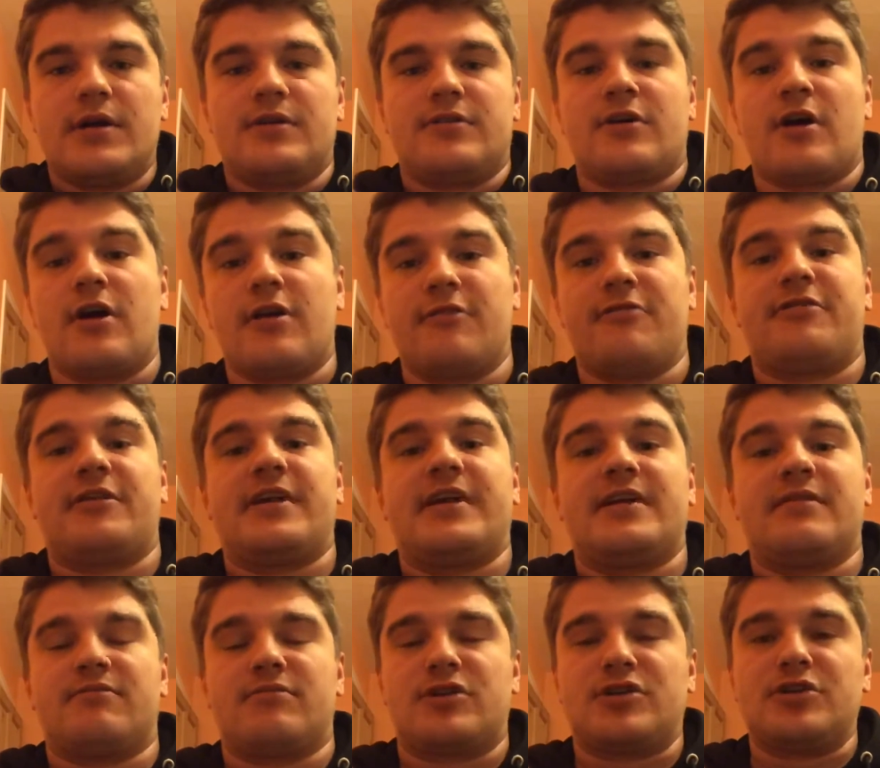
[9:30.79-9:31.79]
So
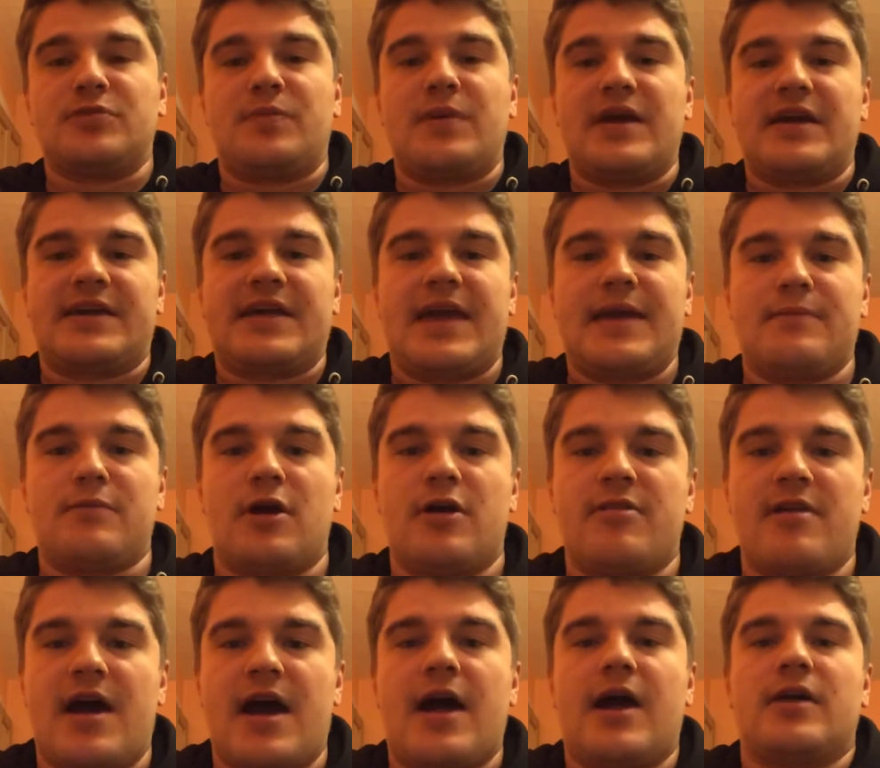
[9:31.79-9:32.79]
hopefully, could be a game
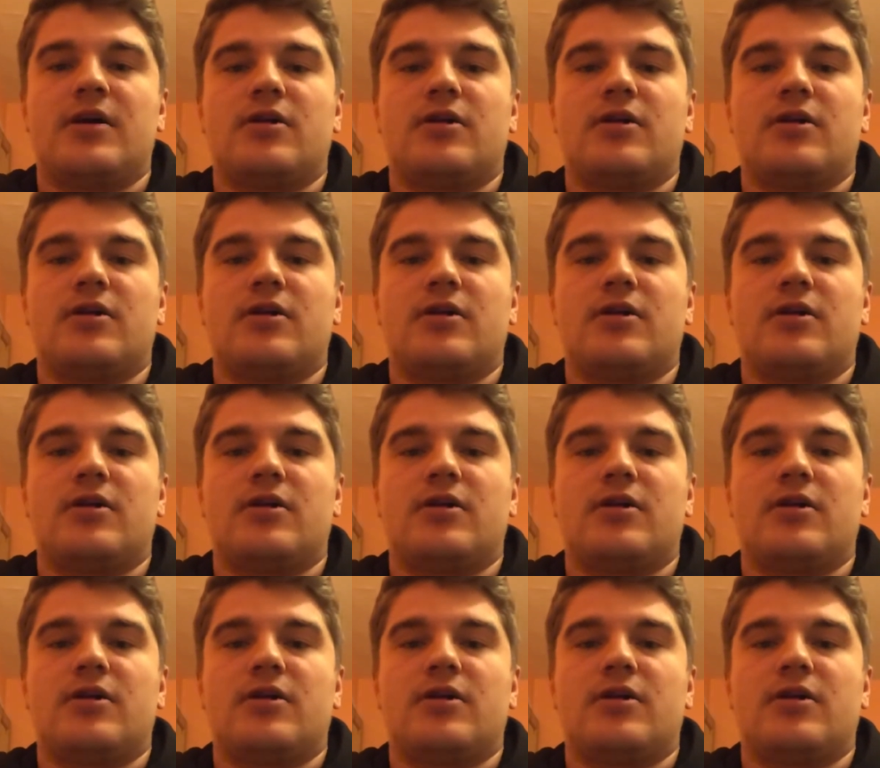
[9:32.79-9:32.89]
like that.